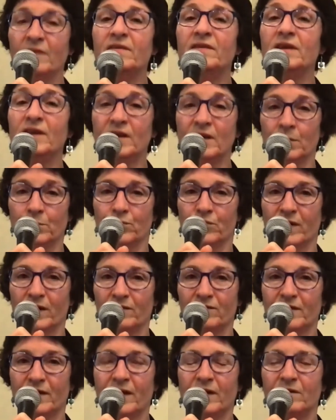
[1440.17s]
the
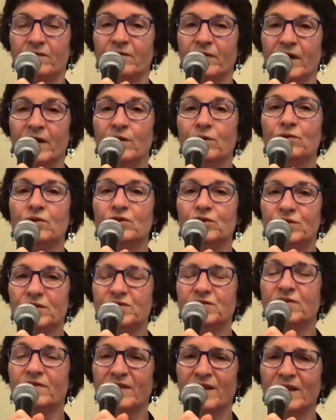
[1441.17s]
in-breath, I invite you to
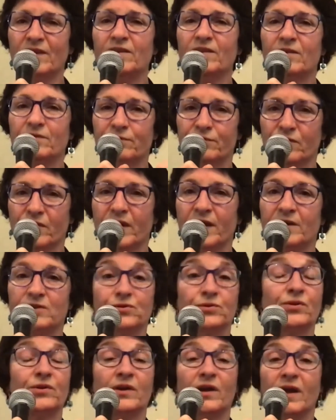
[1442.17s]
just think the phrase,
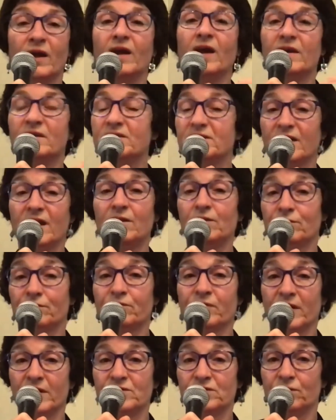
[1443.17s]
or say the
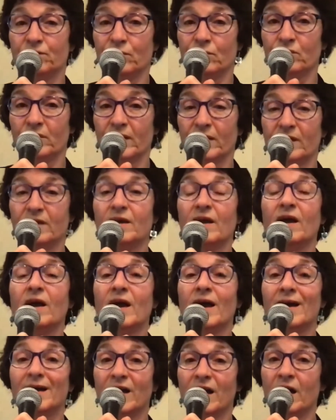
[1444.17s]
phrase if you like,
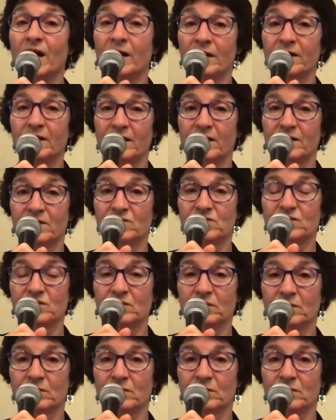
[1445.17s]
God is.